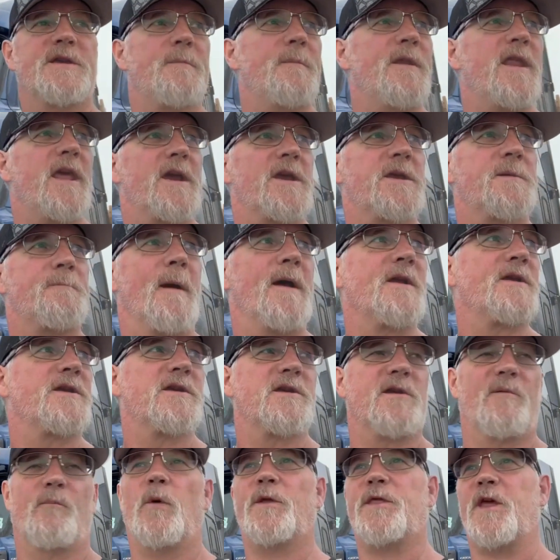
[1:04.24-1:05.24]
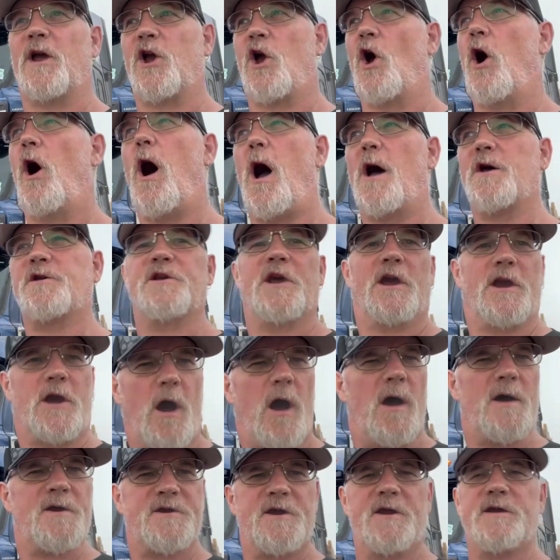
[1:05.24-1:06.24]
some of the expenses of what it
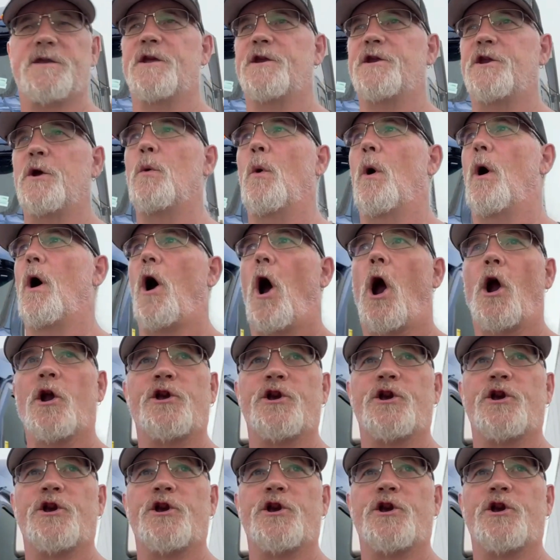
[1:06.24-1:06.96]
costs us to do our